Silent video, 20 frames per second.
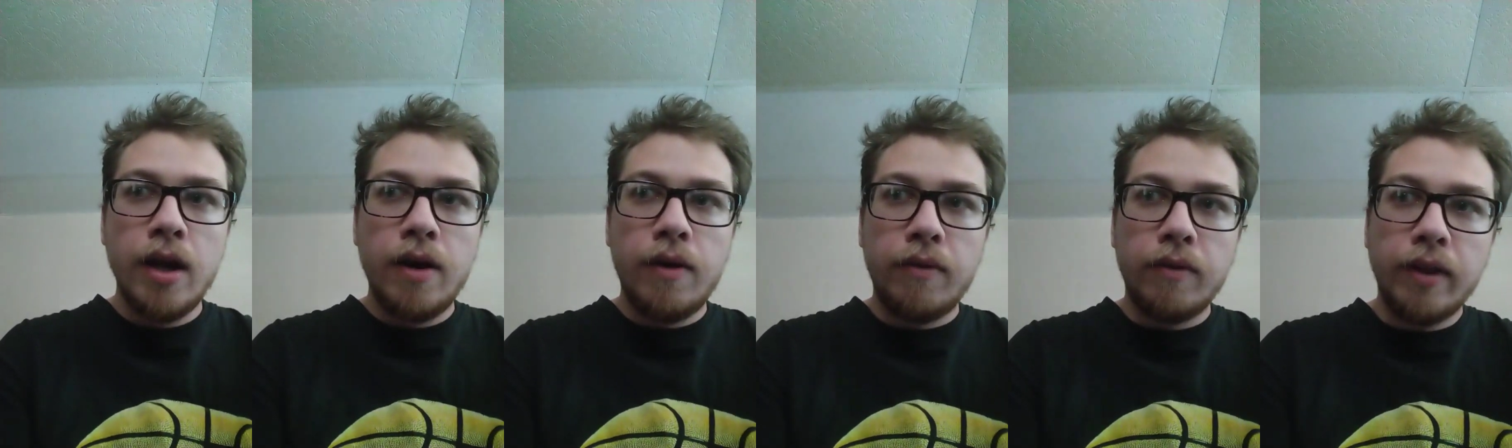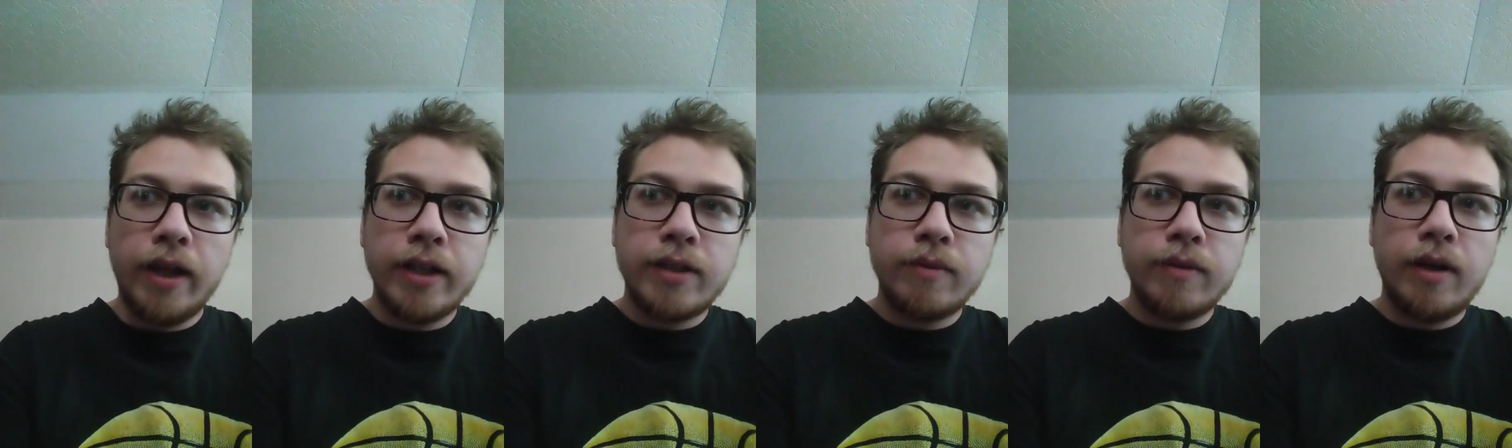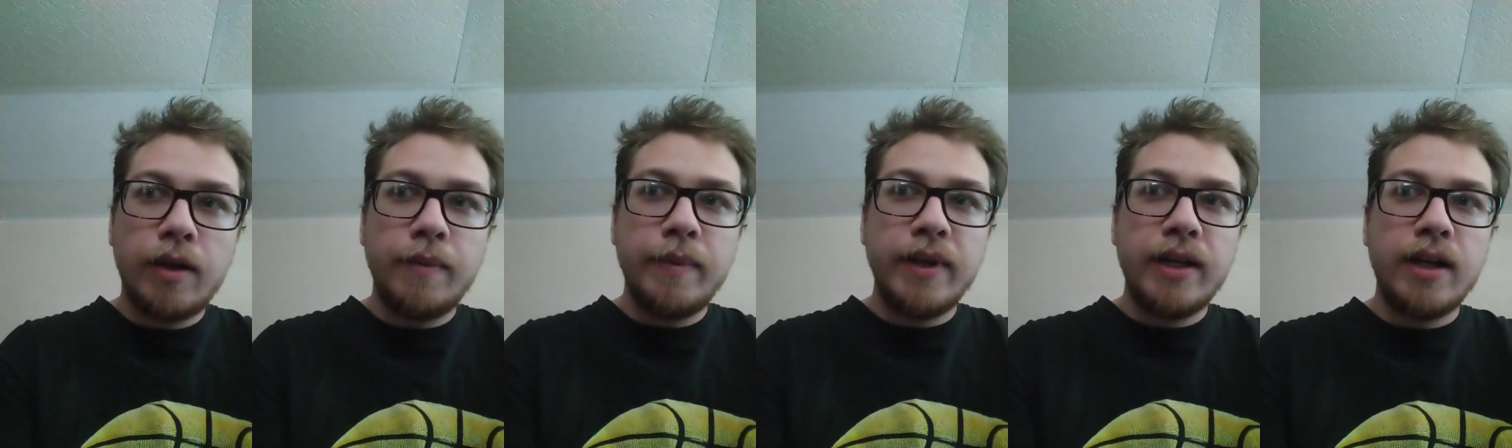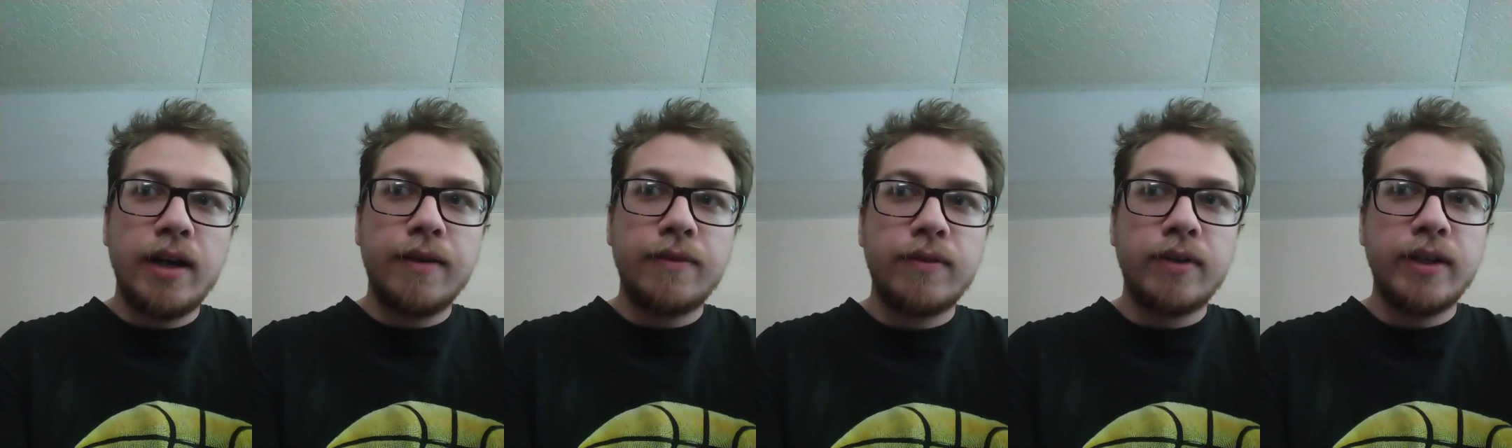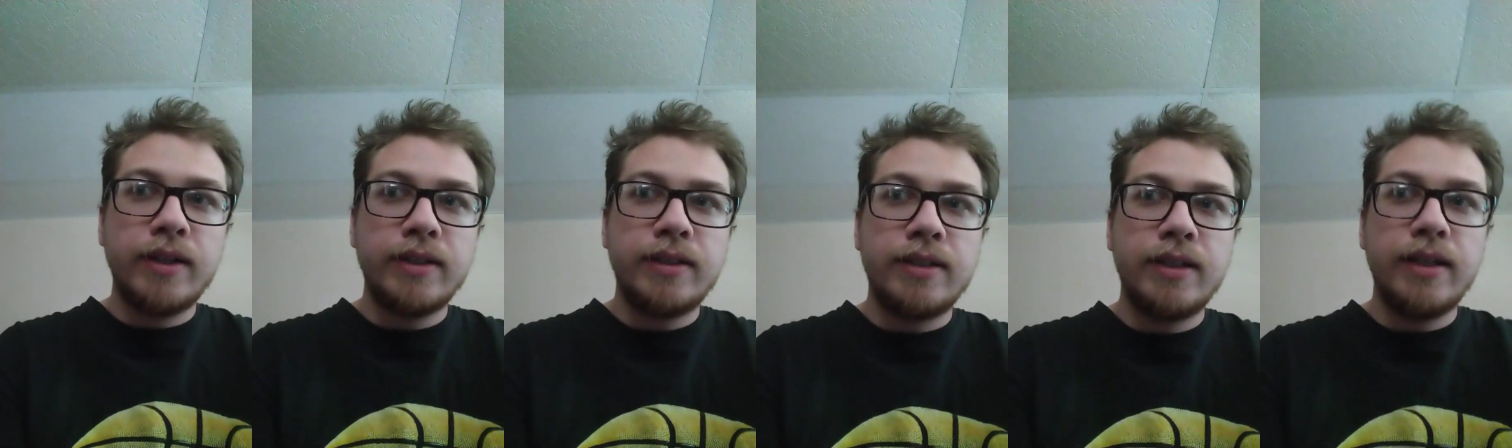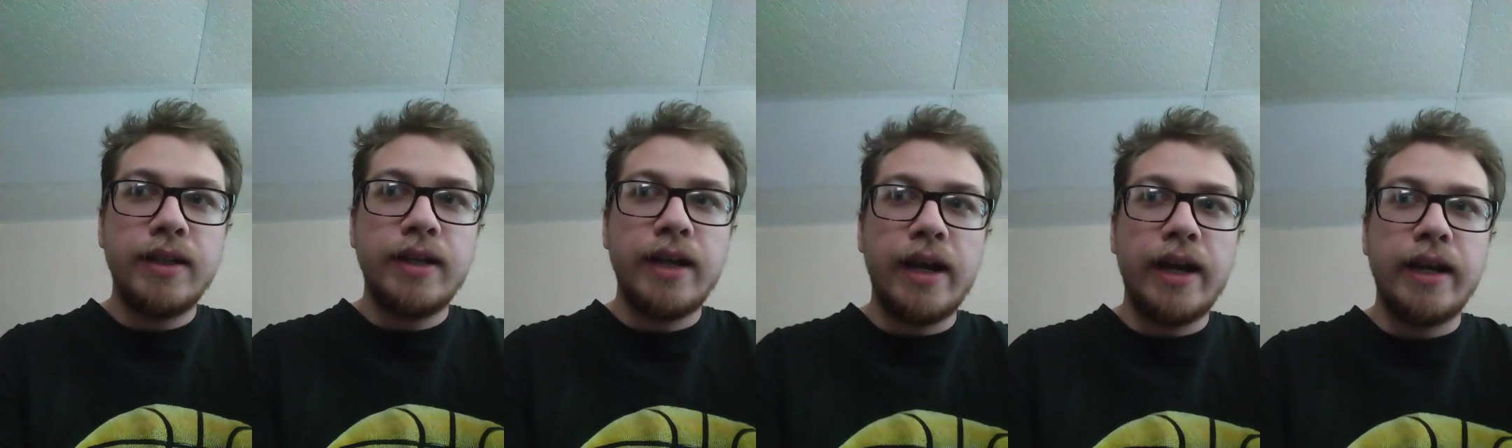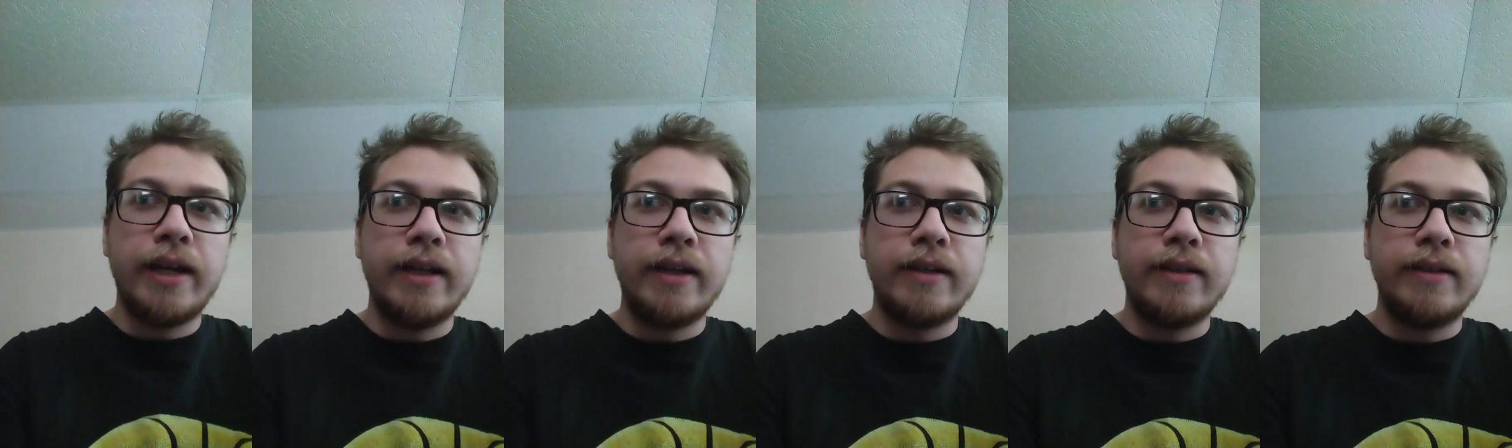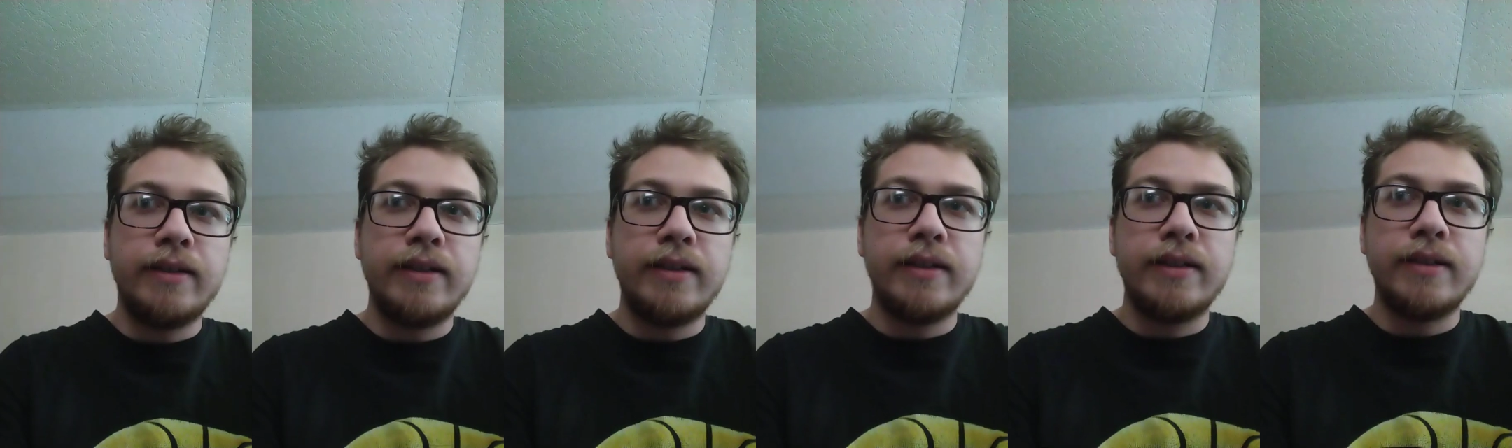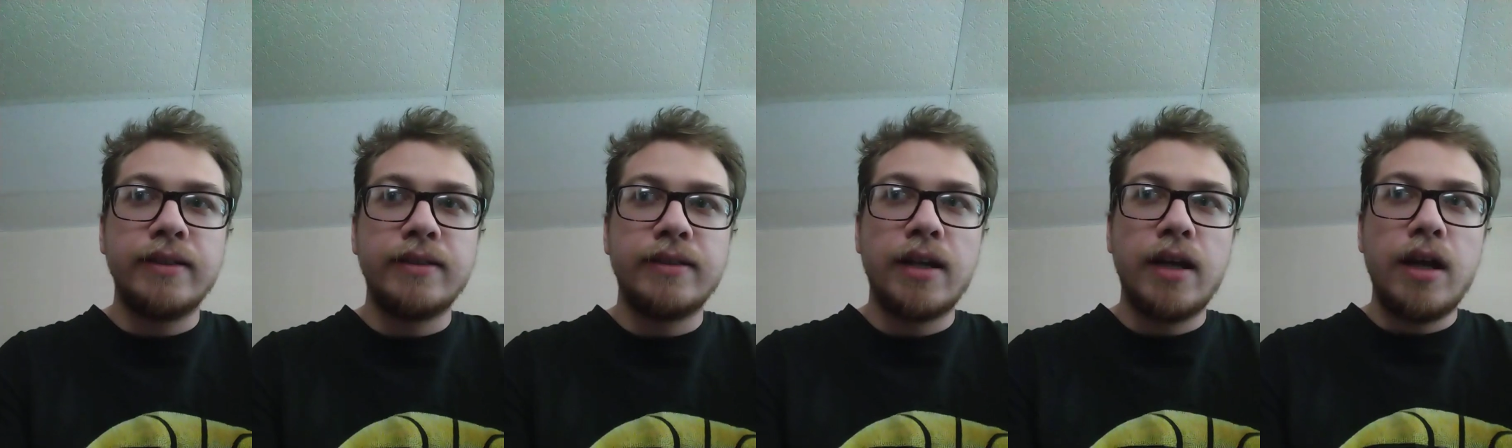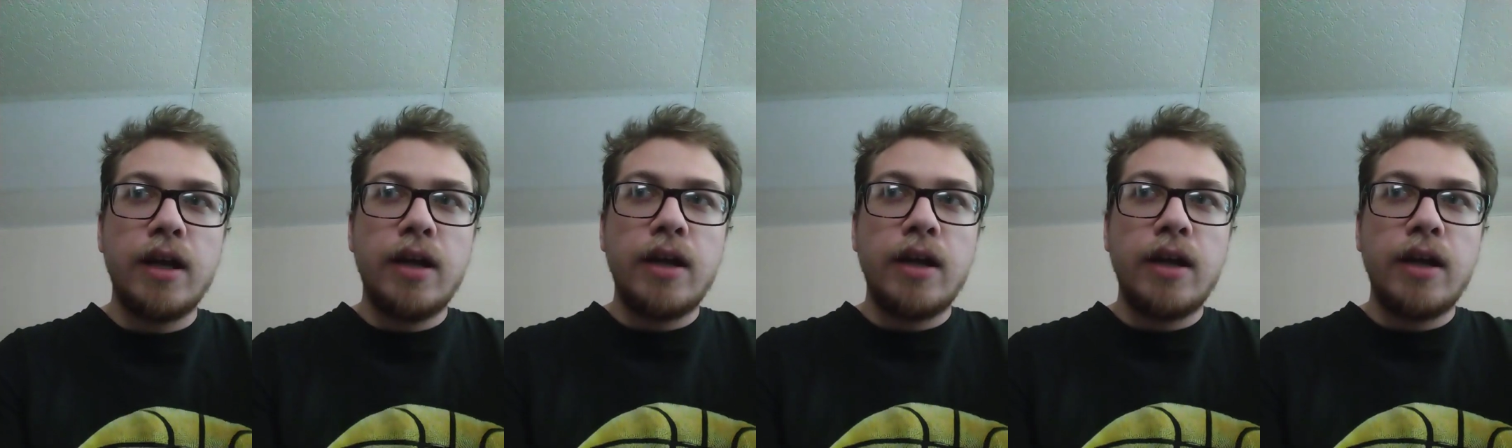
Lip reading: Well, that's what I'll be covering today is